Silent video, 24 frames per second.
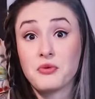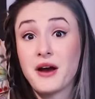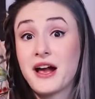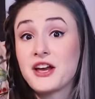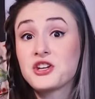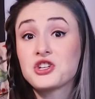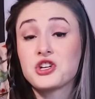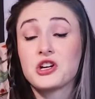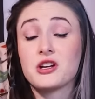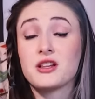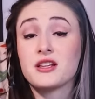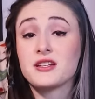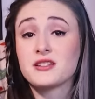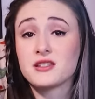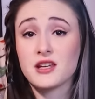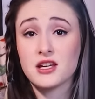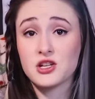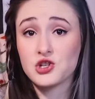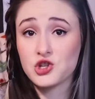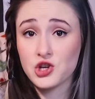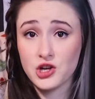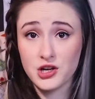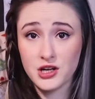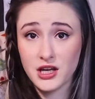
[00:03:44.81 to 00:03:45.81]

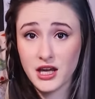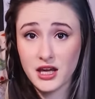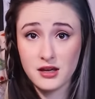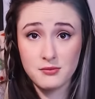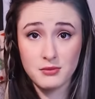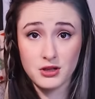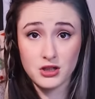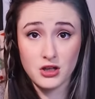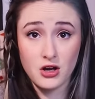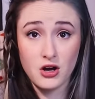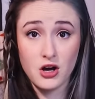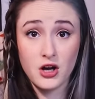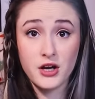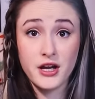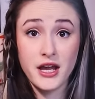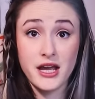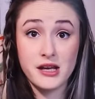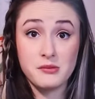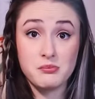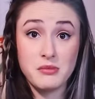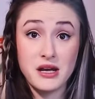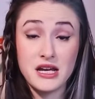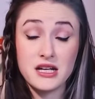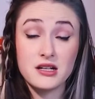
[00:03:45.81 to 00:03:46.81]
rationalization came along
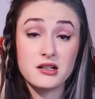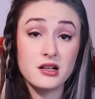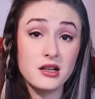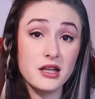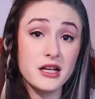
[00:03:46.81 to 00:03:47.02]
and made